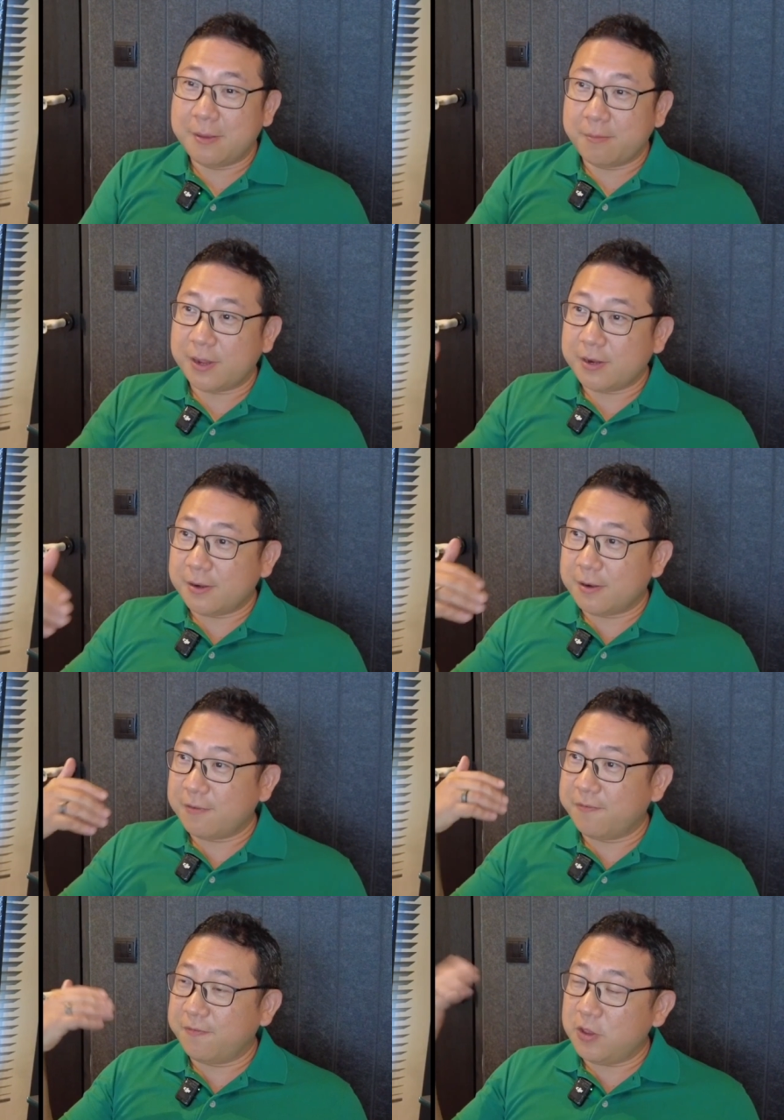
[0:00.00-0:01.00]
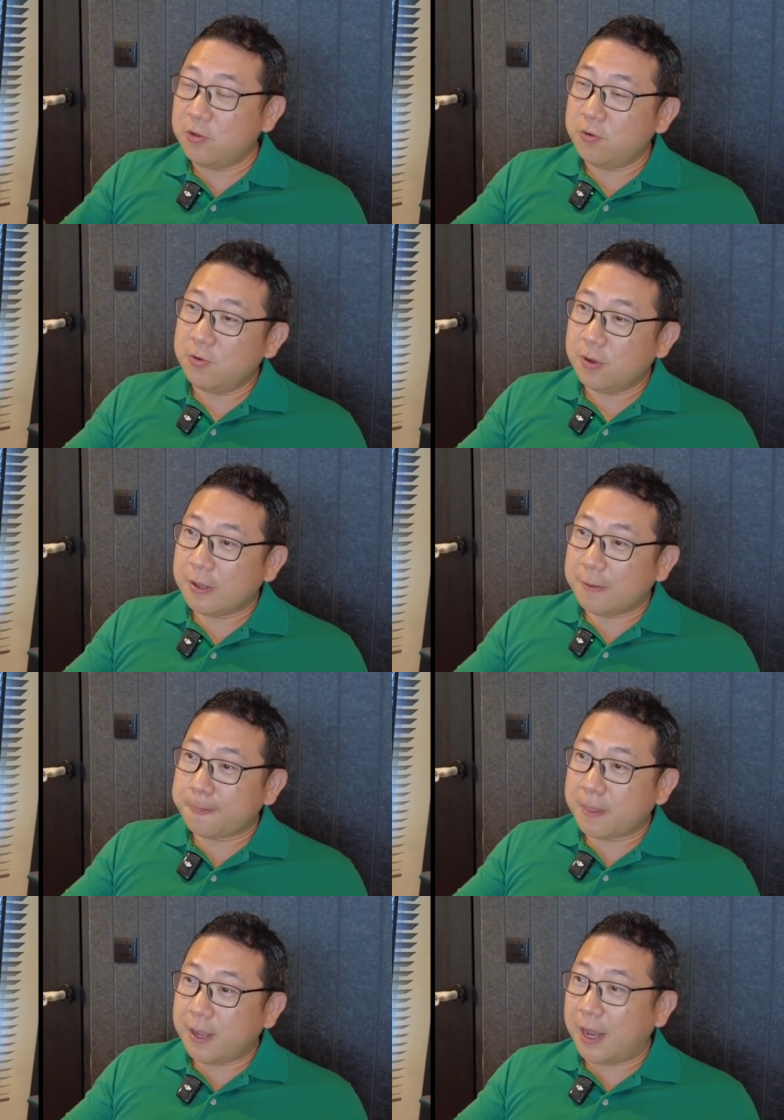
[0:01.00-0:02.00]
But the few
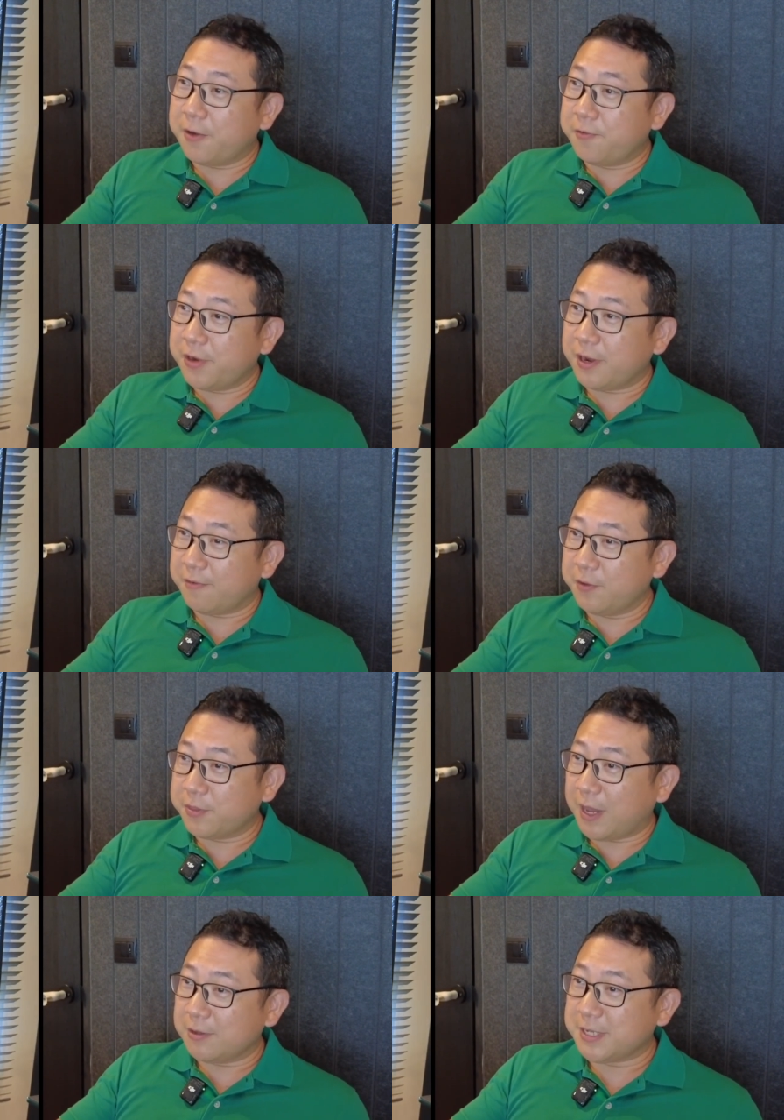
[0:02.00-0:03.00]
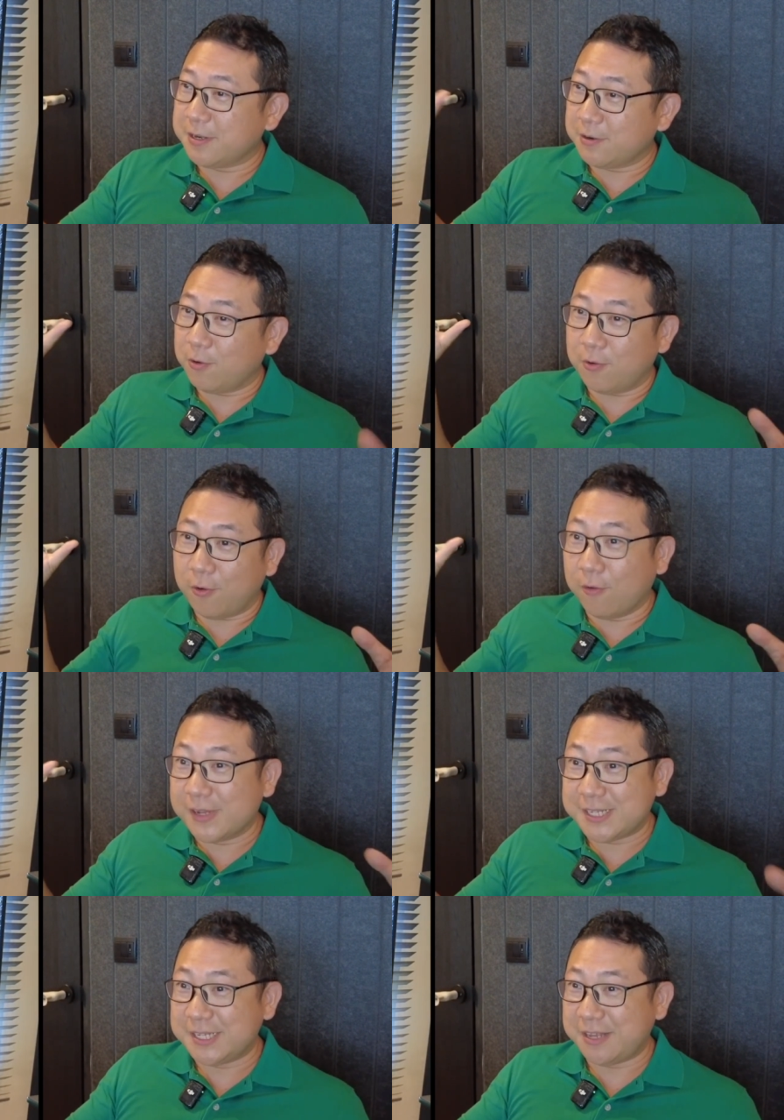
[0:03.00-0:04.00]
hundred, a few thousand
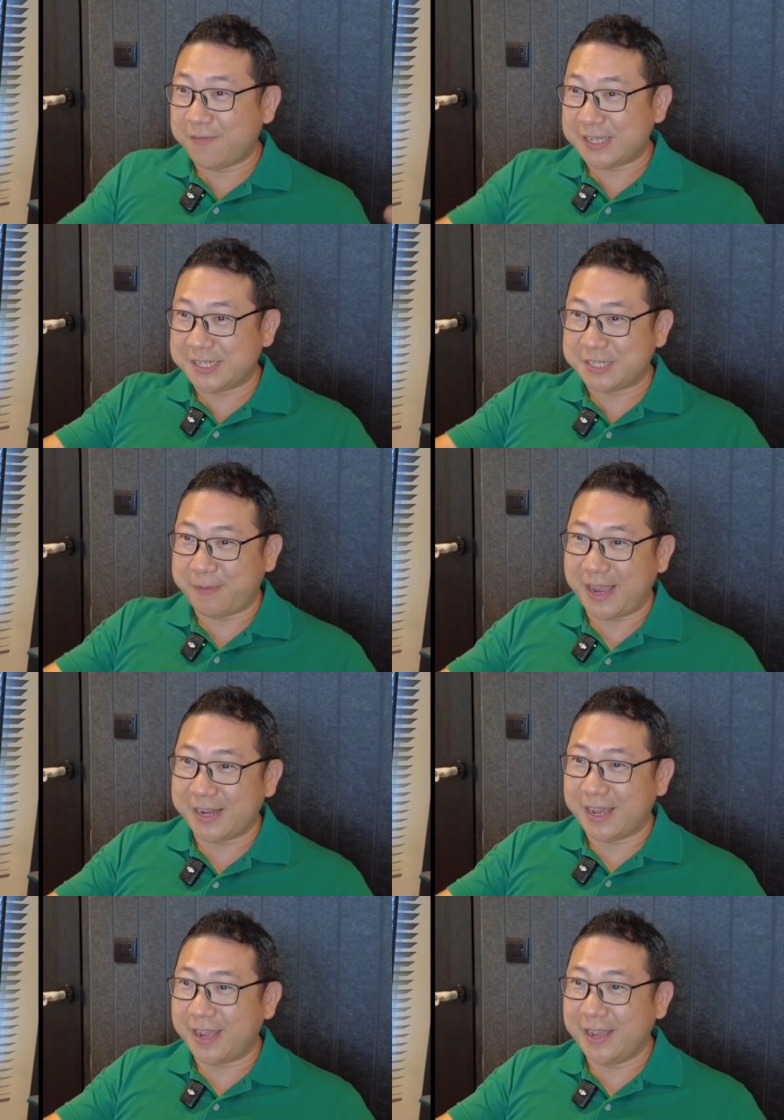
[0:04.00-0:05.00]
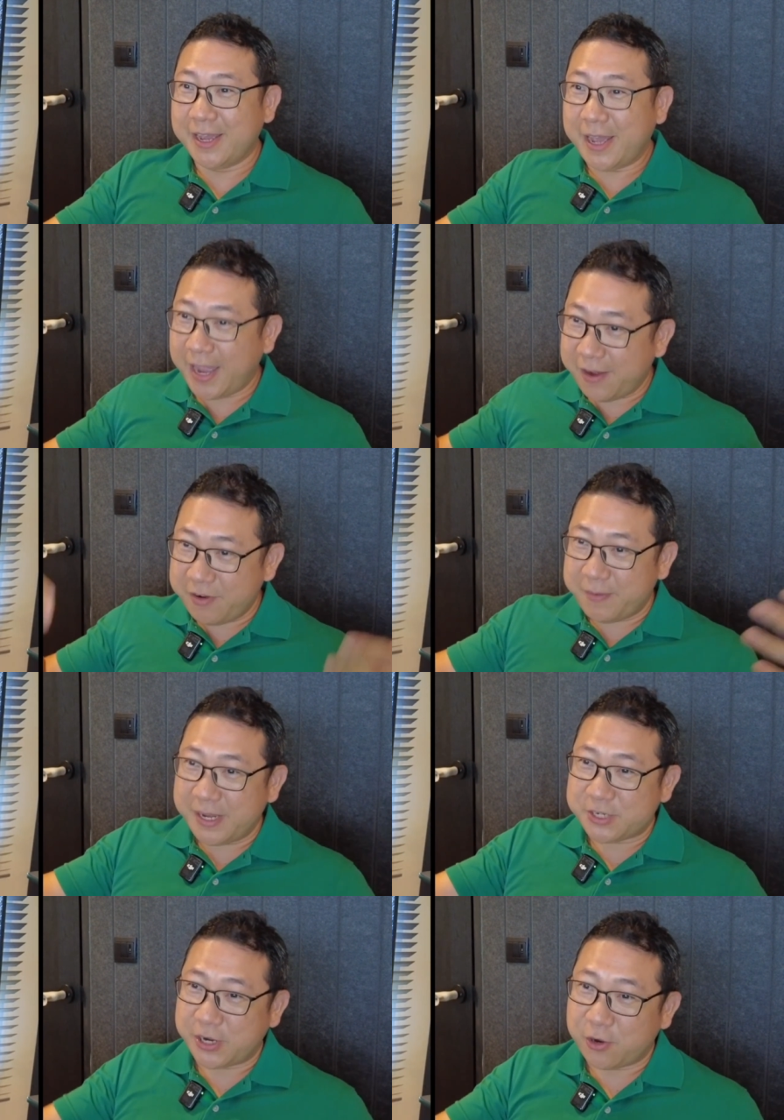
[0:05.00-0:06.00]
overseas investors buying there,
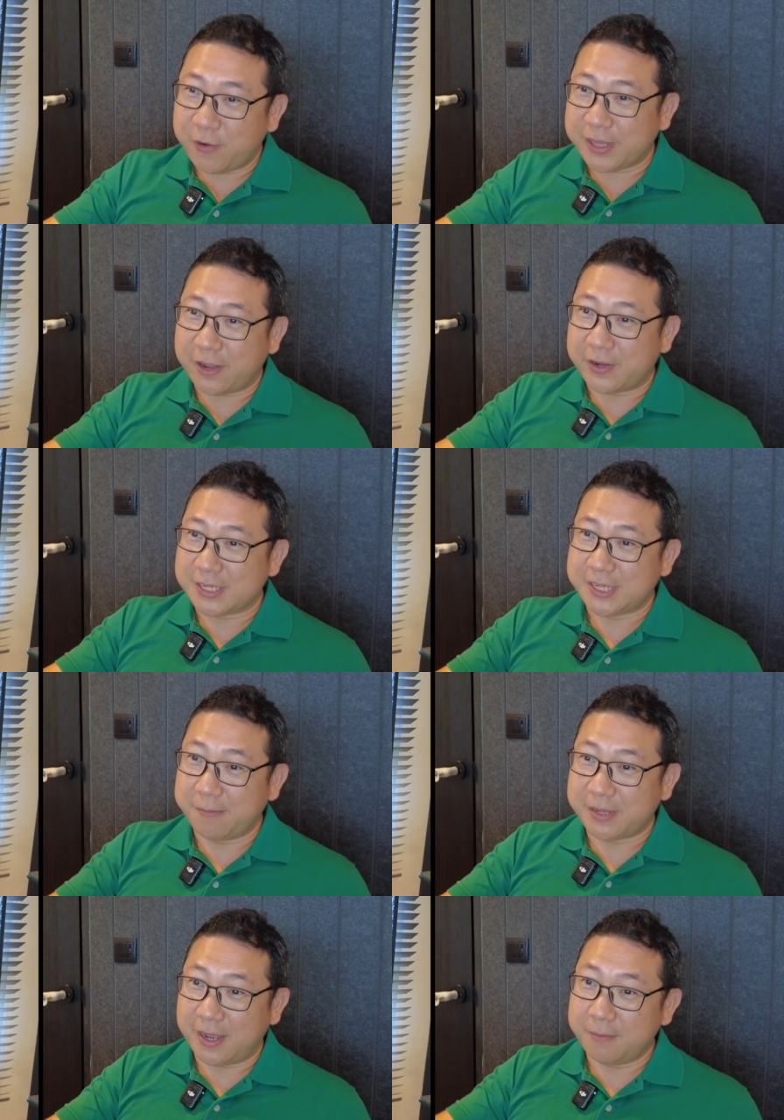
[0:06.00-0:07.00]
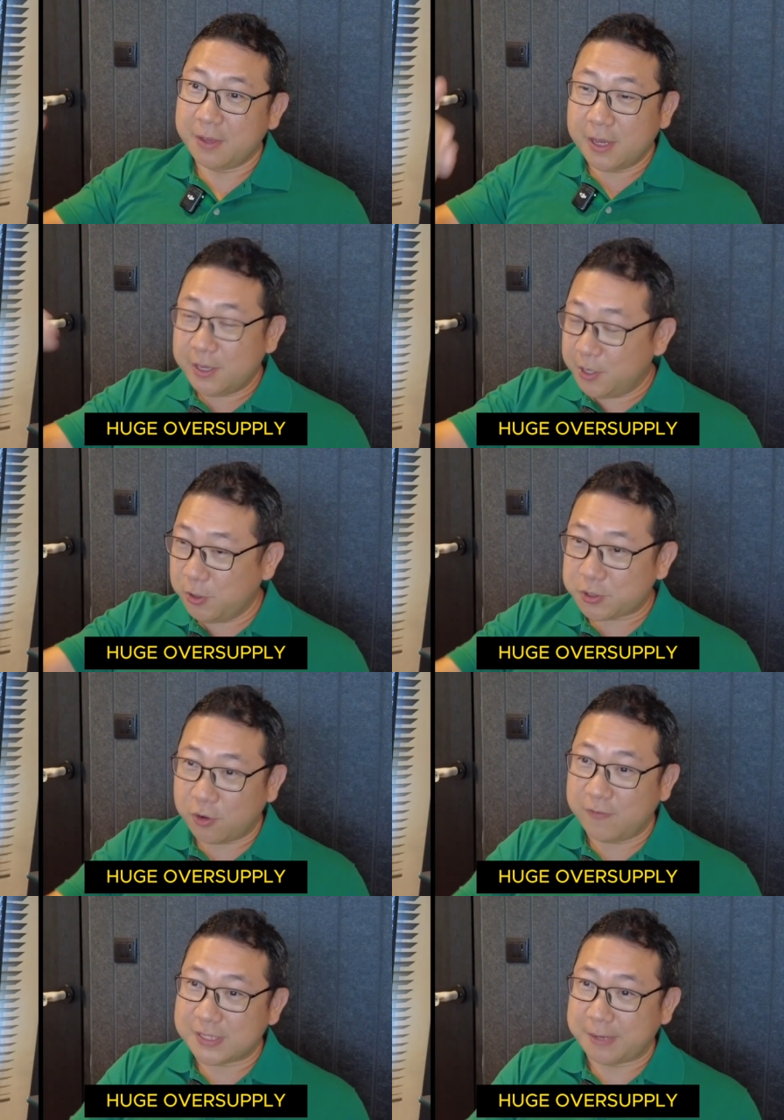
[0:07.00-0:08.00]
everybody trying to rent out at the same time, huge
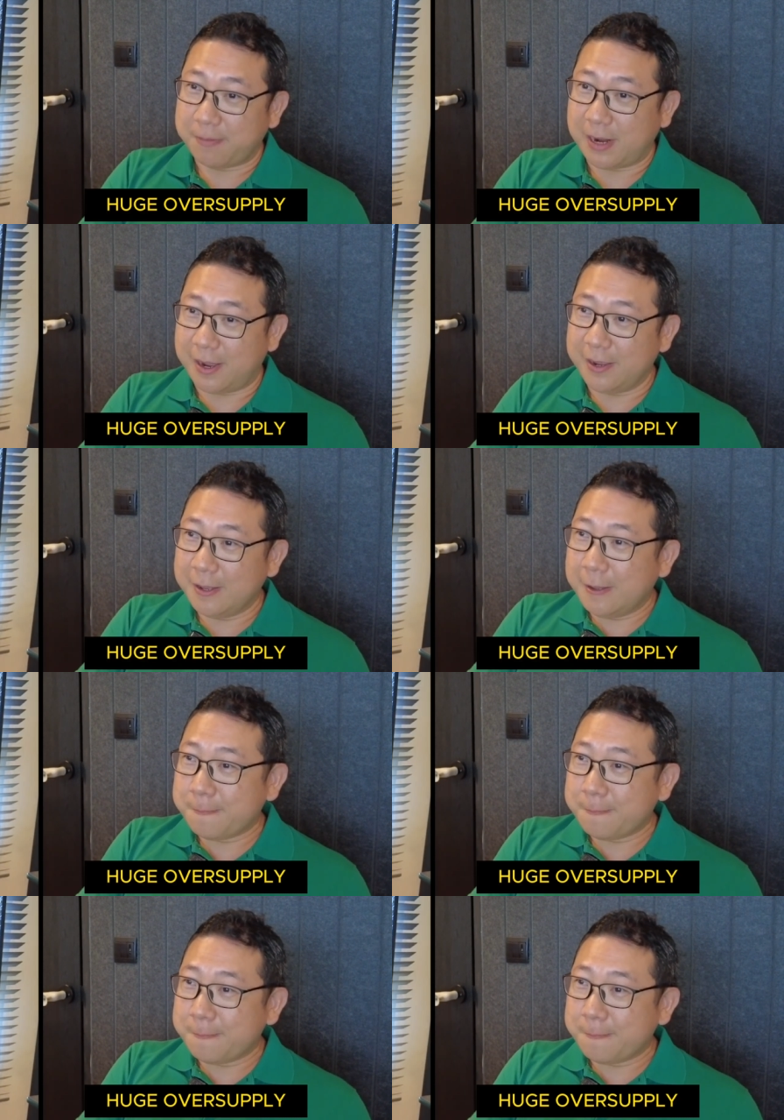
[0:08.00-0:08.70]
oversupply.